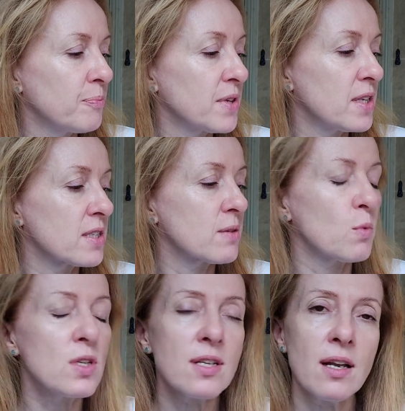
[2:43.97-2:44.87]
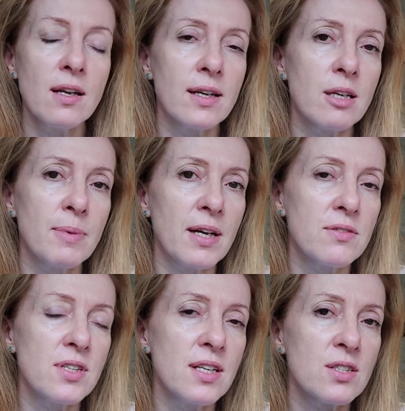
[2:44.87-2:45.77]
It's what I like
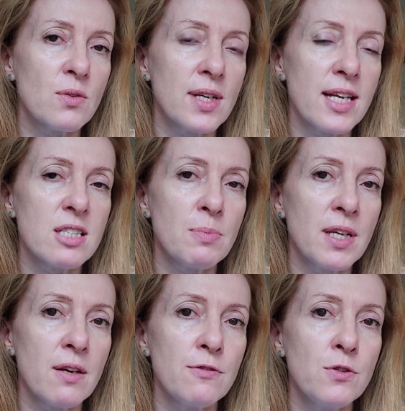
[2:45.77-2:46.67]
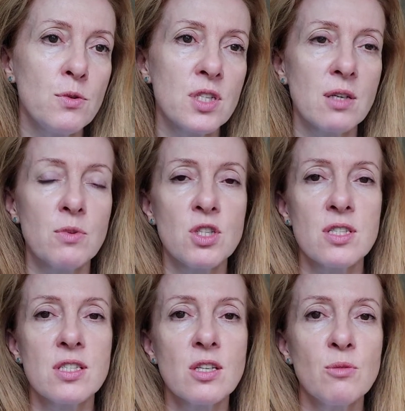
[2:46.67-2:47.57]
about it. It's got an SPF 40, which
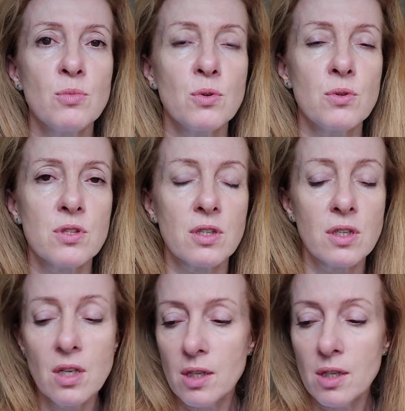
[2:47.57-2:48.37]
is so important.